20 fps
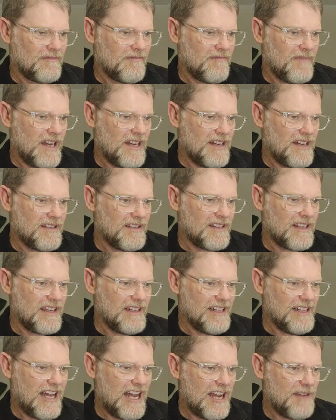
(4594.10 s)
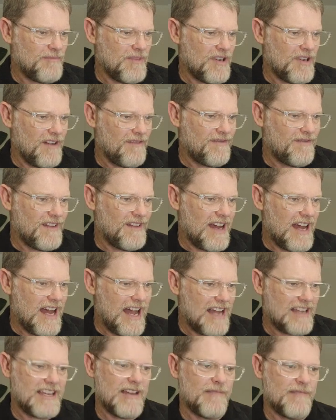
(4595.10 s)
Better than Gillard by
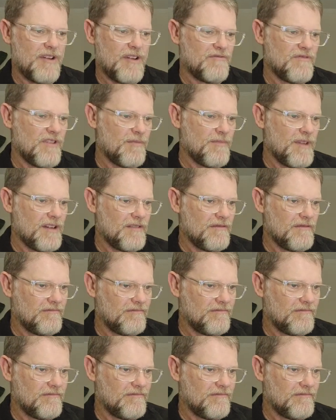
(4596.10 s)
far. Come on, Robbo.